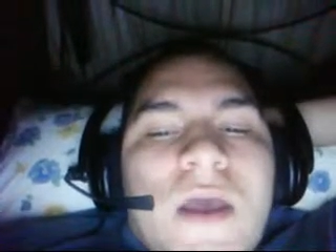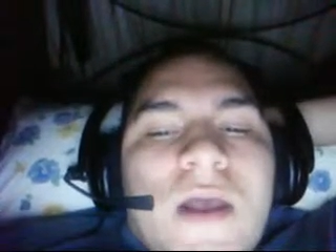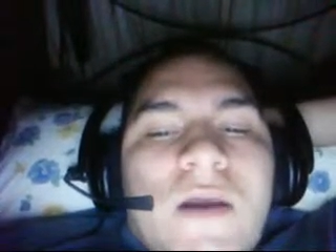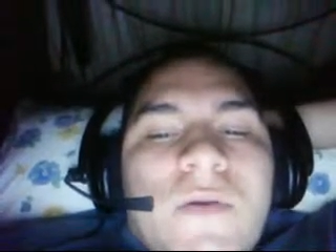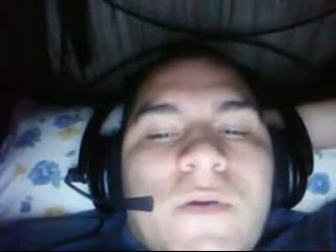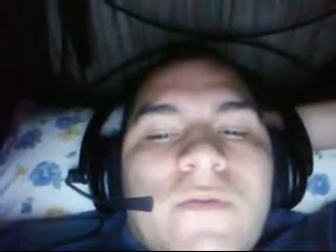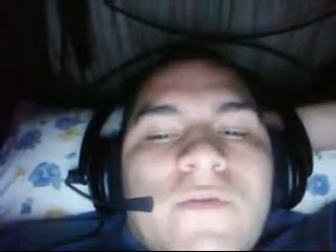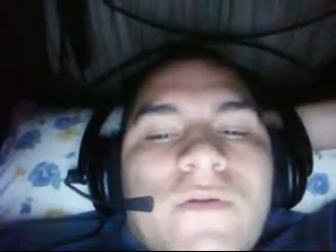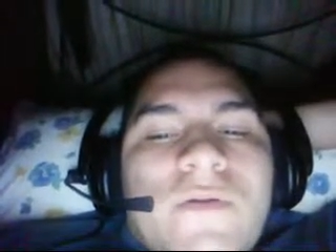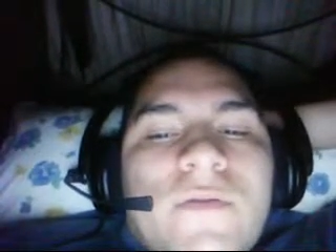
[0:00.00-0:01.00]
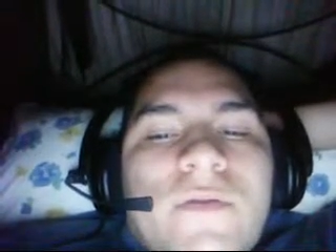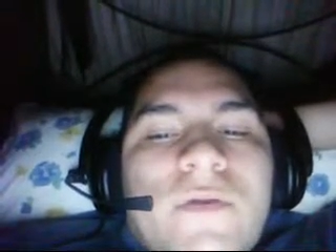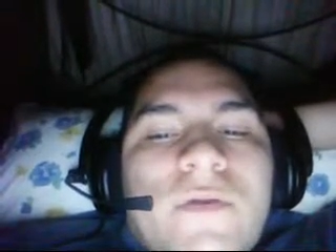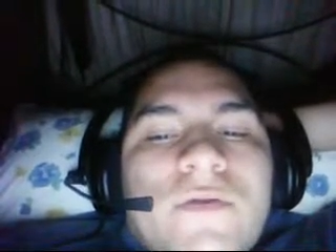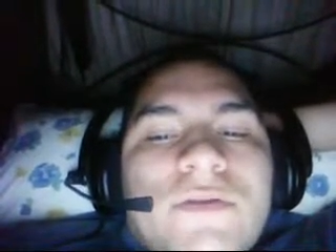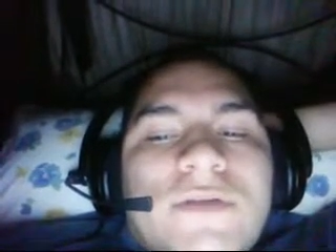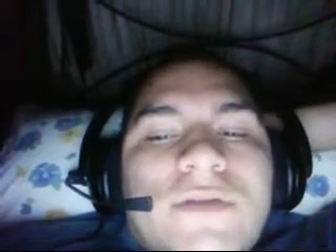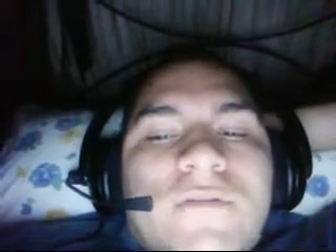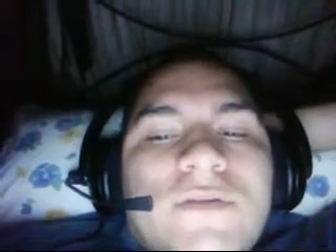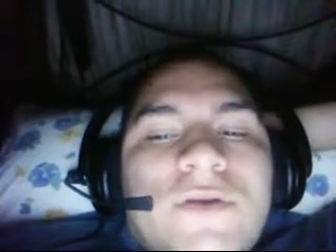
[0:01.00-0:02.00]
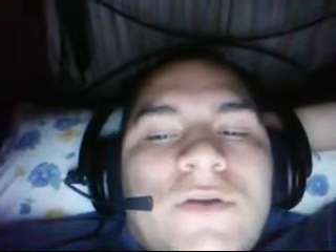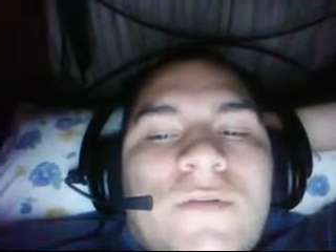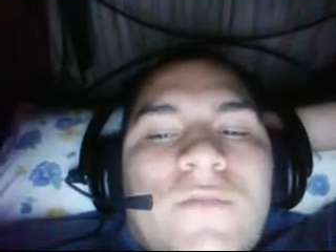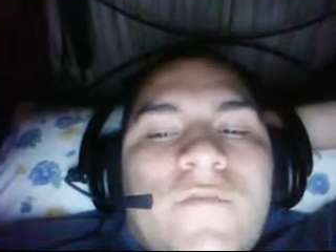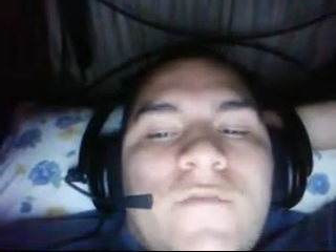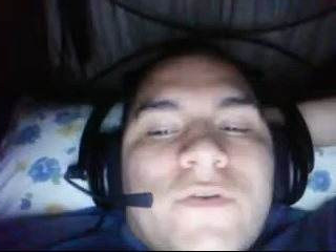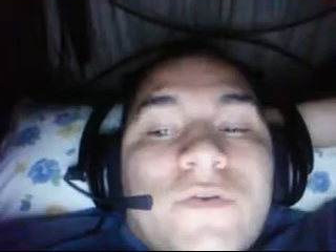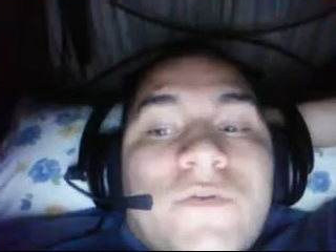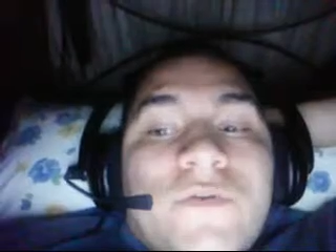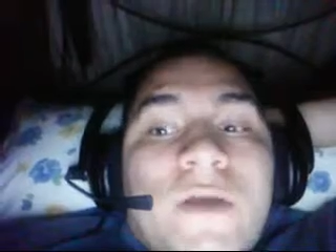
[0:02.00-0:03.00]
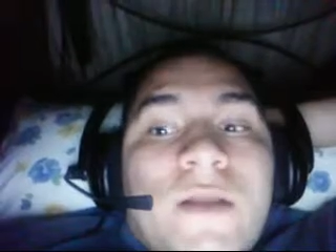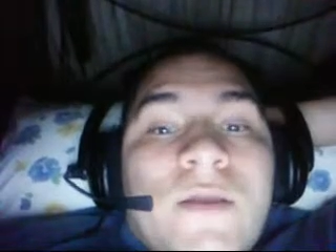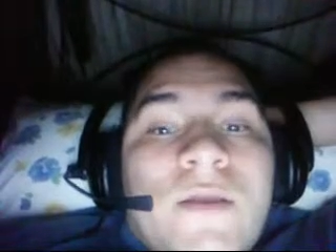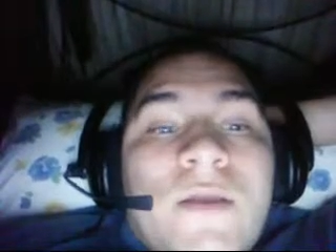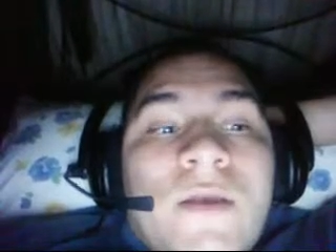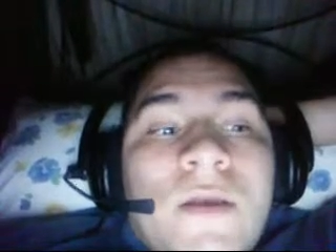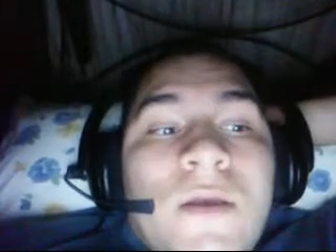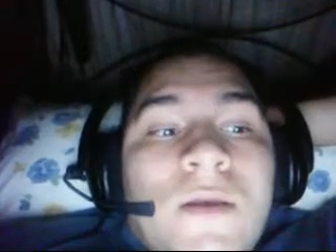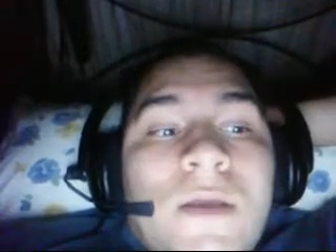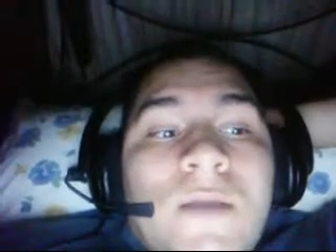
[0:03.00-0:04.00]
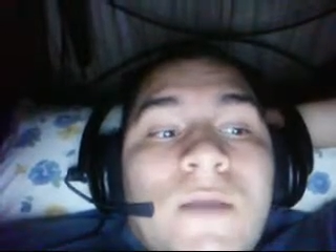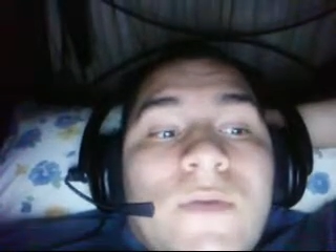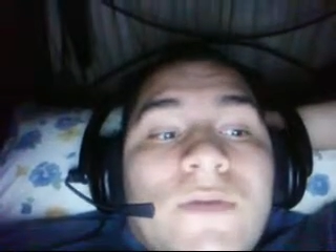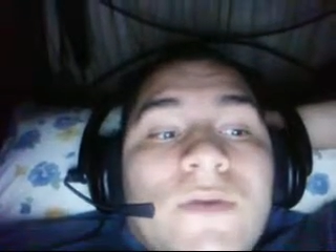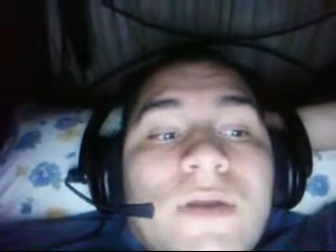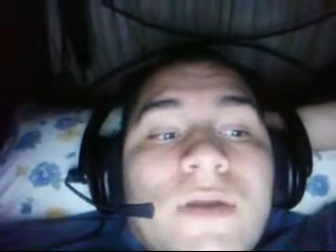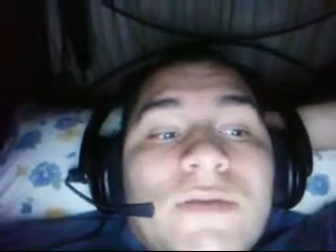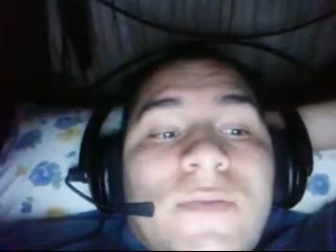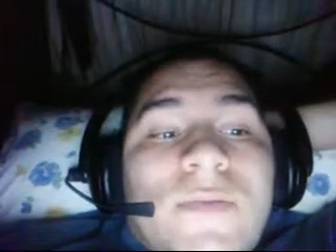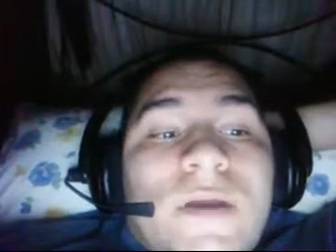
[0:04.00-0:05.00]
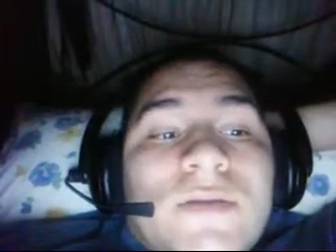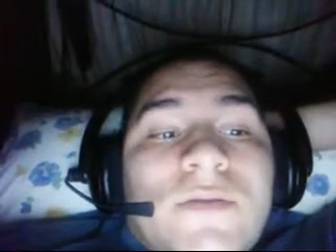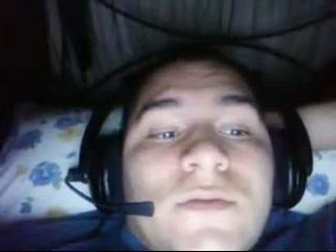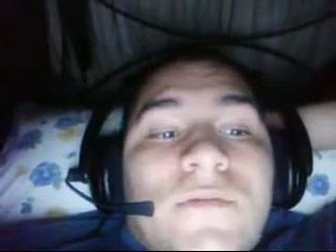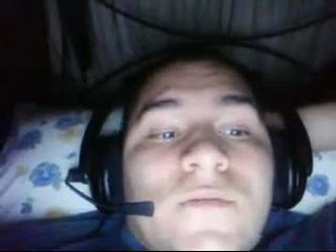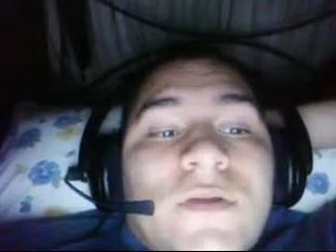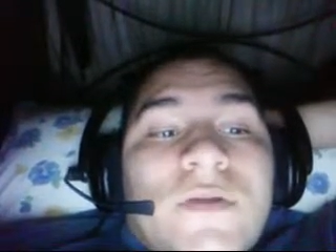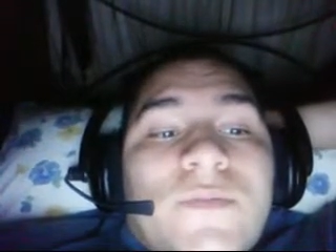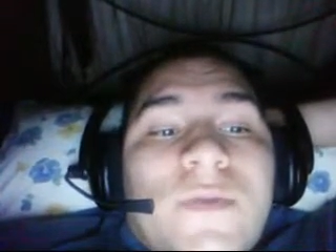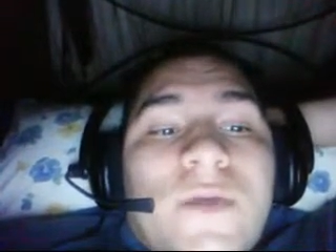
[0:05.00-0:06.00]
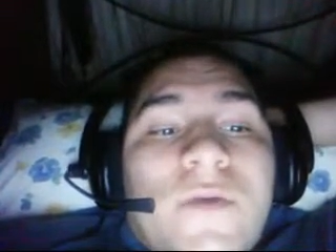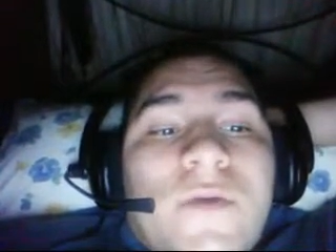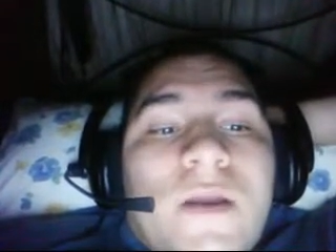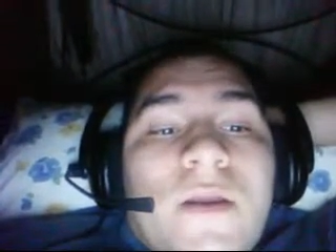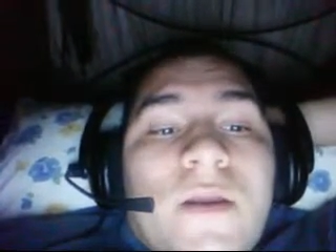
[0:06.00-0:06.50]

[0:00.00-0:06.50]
However, the origin of the term virtual reality can be traced back to the French playwright,